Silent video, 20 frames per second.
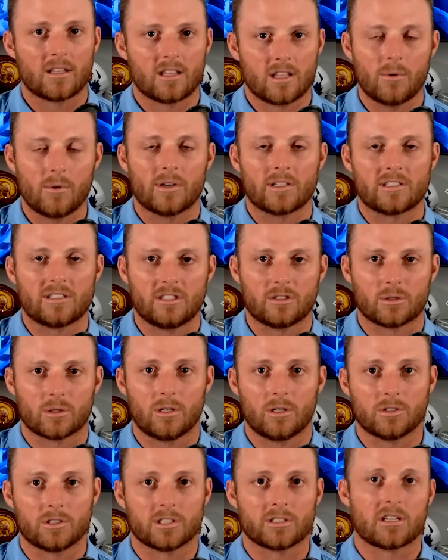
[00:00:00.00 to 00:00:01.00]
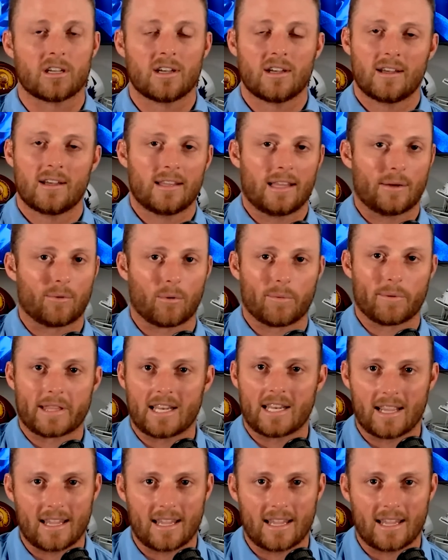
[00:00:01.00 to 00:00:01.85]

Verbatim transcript: The U S C Trojans, they were within